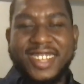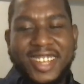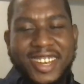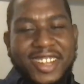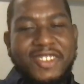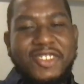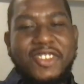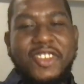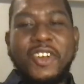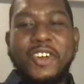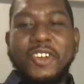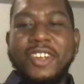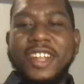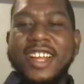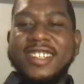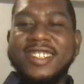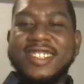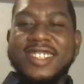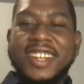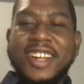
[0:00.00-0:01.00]
And until
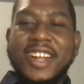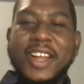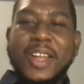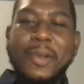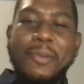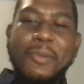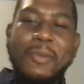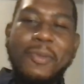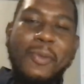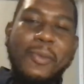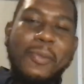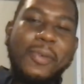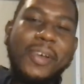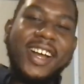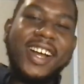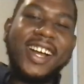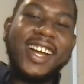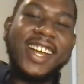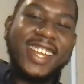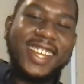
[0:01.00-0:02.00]
next time,
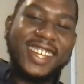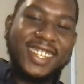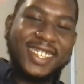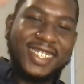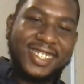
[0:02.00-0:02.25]
bye.